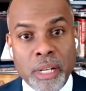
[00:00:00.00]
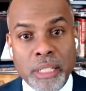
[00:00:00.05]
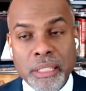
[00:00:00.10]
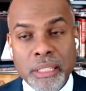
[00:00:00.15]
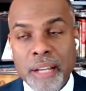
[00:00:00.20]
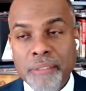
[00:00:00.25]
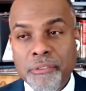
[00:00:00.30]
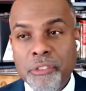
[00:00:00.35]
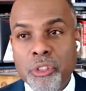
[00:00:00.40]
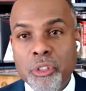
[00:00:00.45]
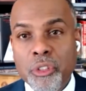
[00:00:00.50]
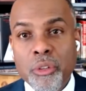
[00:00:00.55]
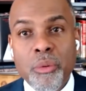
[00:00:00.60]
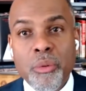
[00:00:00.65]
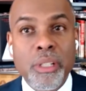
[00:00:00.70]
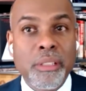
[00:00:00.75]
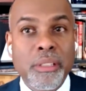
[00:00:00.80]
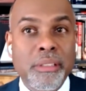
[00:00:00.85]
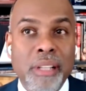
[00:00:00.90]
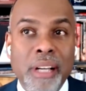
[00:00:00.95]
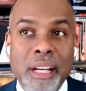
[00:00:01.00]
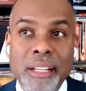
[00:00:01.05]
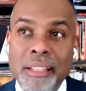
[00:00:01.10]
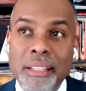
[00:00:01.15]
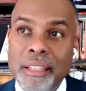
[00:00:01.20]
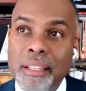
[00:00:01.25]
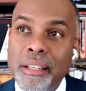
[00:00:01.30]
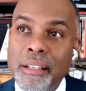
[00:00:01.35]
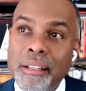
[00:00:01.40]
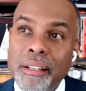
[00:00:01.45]
Right? They have to do what
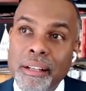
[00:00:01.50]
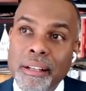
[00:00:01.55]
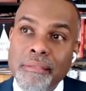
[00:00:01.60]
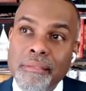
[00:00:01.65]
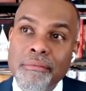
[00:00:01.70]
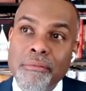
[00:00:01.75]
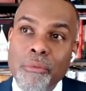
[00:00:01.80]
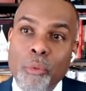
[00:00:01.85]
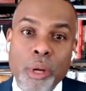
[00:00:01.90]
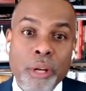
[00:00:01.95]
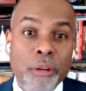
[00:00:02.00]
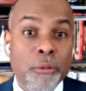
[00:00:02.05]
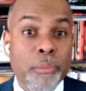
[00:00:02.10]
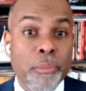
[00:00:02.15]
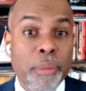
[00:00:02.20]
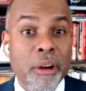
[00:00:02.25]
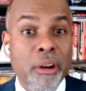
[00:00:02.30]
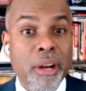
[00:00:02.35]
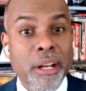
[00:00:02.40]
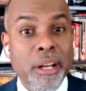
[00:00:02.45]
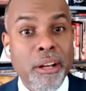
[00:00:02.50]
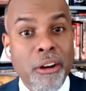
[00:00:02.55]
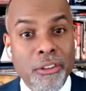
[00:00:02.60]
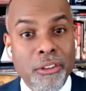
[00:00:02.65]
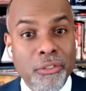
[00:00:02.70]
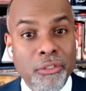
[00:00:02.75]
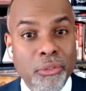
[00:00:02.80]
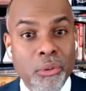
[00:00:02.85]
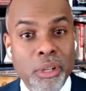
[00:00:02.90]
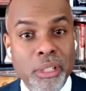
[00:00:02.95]
I think Wendell Berry
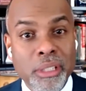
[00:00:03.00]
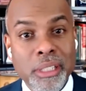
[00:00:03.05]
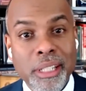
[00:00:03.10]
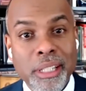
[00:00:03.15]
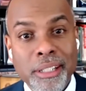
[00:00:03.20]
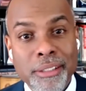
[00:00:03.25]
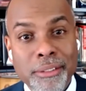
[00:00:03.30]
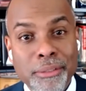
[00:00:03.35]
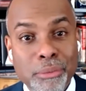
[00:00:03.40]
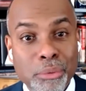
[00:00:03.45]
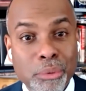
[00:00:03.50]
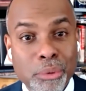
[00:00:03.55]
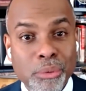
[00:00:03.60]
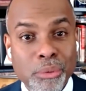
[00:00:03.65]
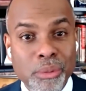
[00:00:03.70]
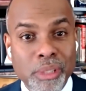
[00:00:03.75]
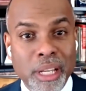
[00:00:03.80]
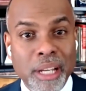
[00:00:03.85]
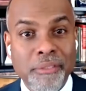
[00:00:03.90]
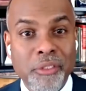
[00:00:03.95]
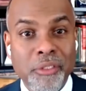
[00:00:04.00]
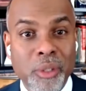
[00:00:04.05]
calls for in The Hidden Wound.